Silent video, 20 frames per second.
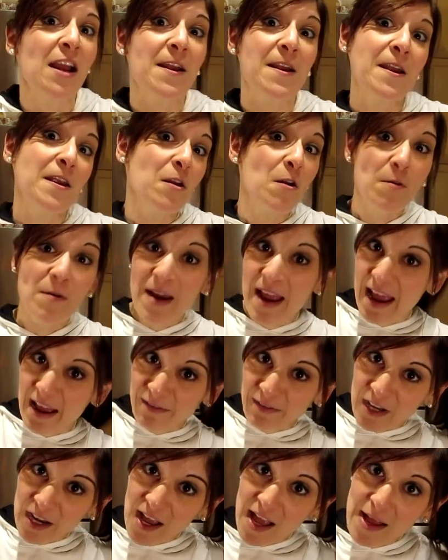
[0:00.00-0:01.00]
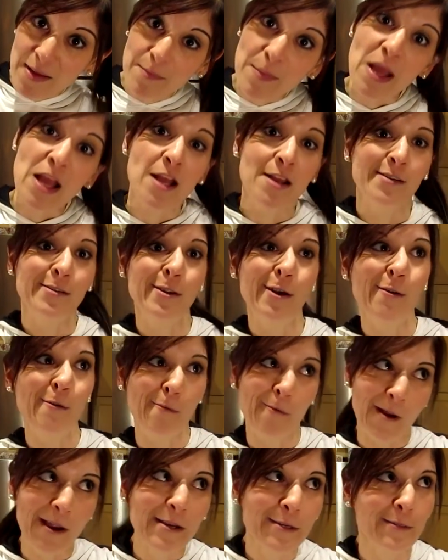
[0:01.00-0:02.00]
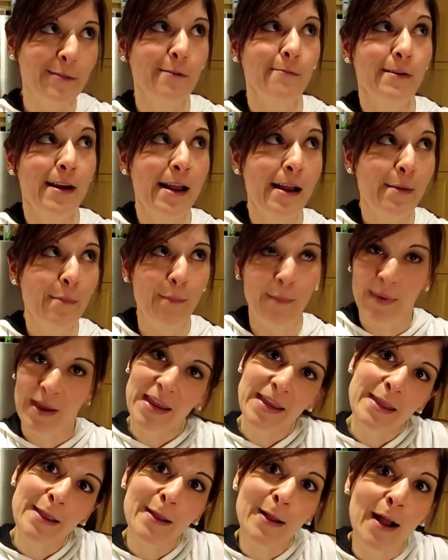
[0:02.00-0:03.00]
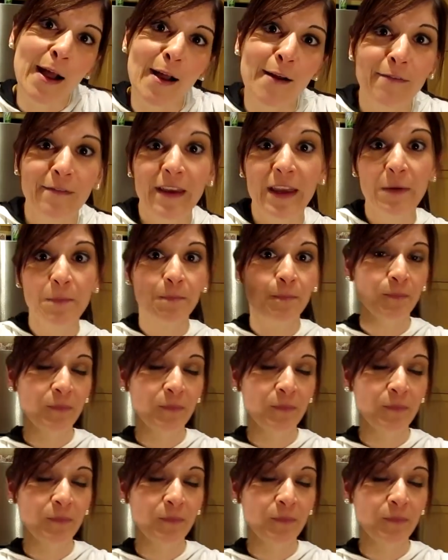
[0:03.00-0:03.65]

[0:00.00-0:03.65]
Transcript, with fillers: You don't have time to waste around making coffee.